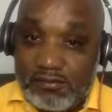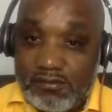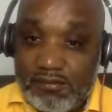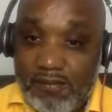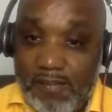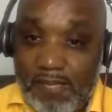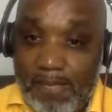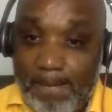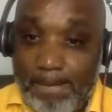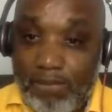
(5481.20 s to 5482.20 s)
Thank you.
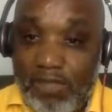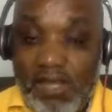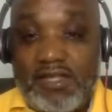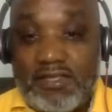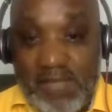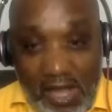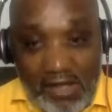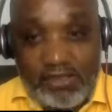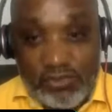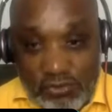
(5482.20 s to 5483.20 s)
And it is
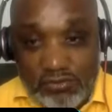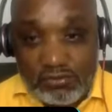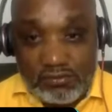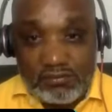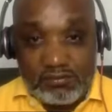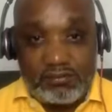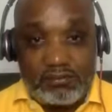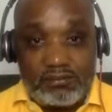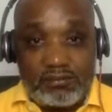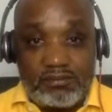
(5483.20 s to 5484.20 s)
not true.
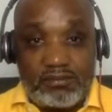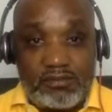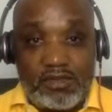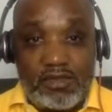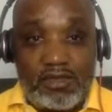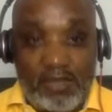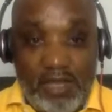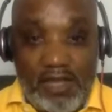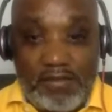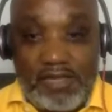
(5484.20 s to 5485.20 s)
Thank you. You
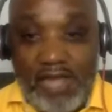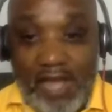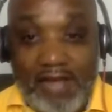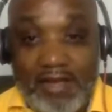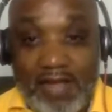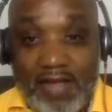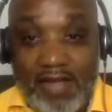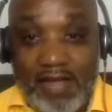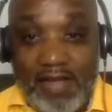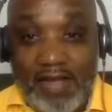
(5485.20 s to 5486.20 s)
know what I mean? And
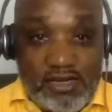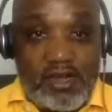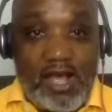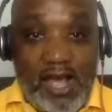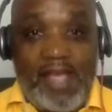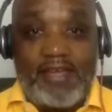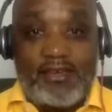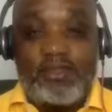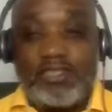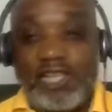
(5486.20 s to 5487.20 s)
I'm here, I
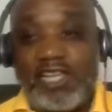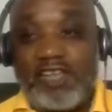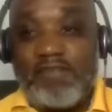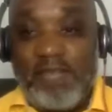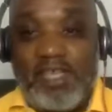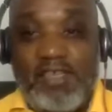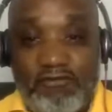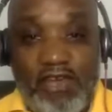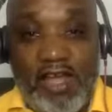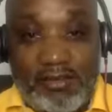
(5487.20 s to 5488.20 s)
go chat. If me
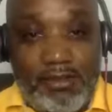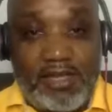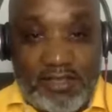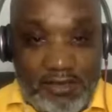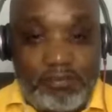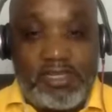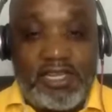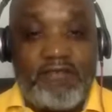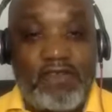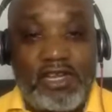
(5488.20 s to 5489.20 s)
fight me, I tell
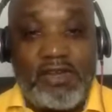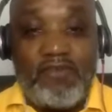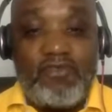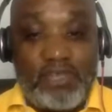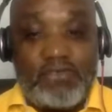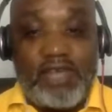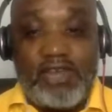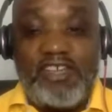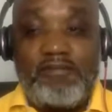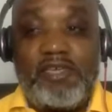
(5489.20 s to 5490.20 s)
Peter in front of my face right
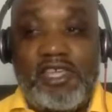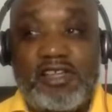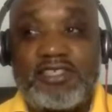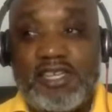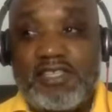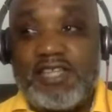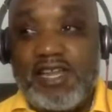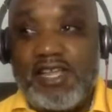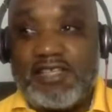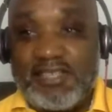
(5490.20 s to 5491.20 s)
now. If me you so there's a
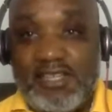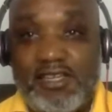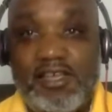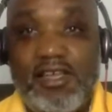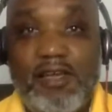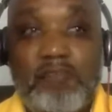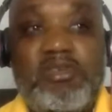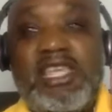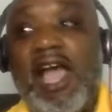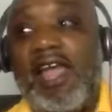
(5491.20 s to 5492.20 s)
next thing
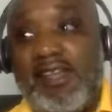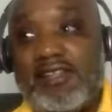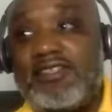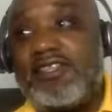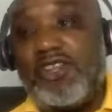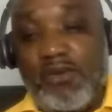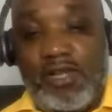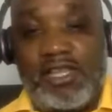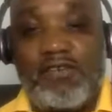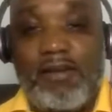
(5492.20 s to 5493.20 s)
behind the scene or
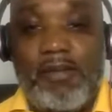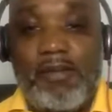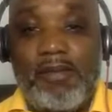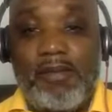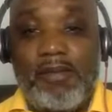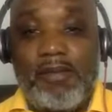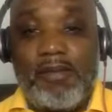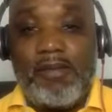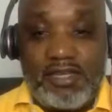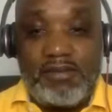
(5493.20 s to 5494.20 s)
whatever, I'm gonna bring it
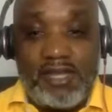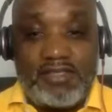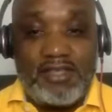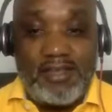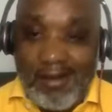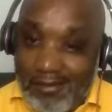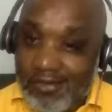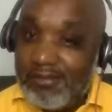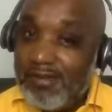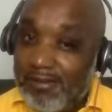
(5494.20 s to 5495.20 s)
to the table and say,
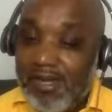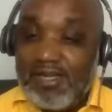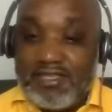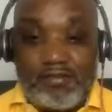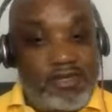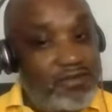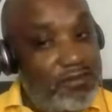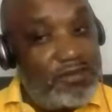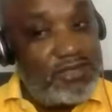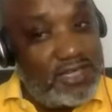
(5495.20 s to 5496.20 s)
yo, remember this, you know,
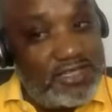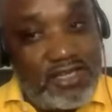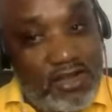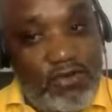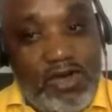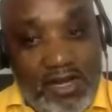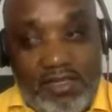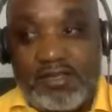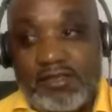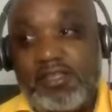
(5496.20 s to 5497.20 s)
remember this is that go on,
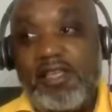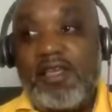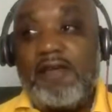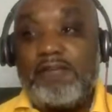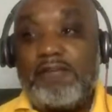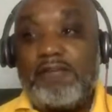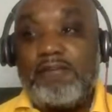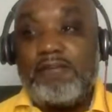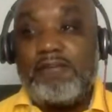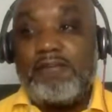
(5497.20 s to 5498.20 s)
you know. But
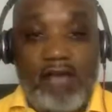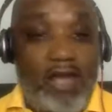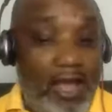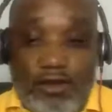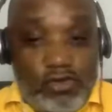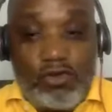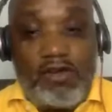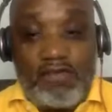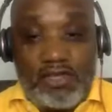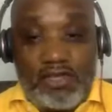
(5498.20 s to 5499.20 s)
I don't
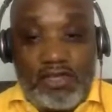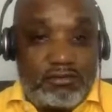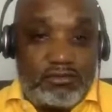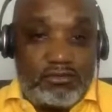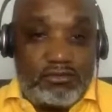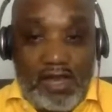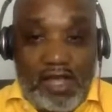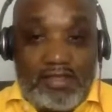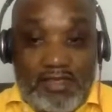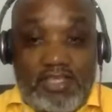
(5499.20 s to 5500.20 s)
know right?
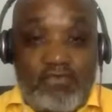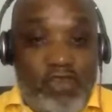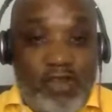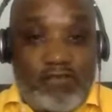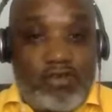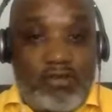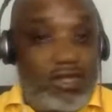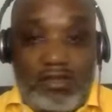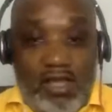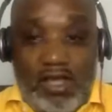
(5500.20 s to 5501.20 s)
At this very
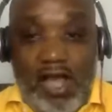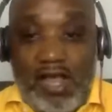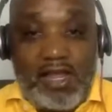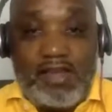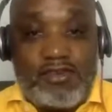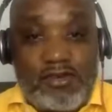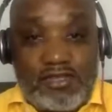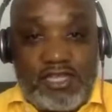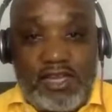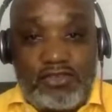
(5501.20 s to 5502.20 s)
moment, all I know
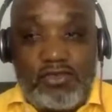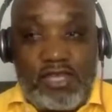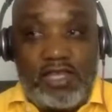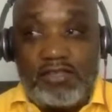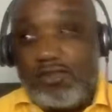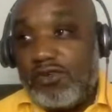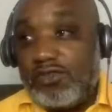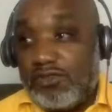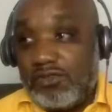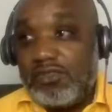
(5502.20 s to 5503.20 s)
is that you can go
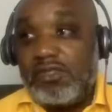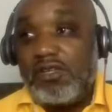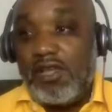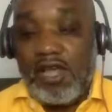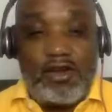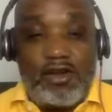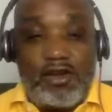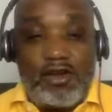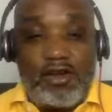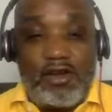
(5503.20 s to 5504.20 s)
to I
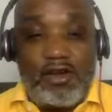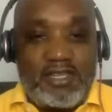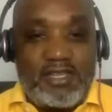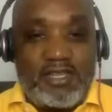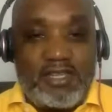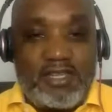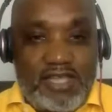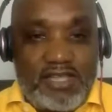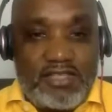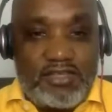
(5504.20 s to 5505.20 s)
don't know when when is
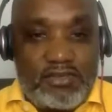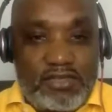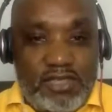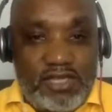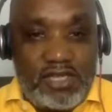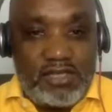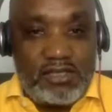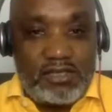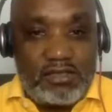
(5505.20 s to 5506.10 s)
the executed date,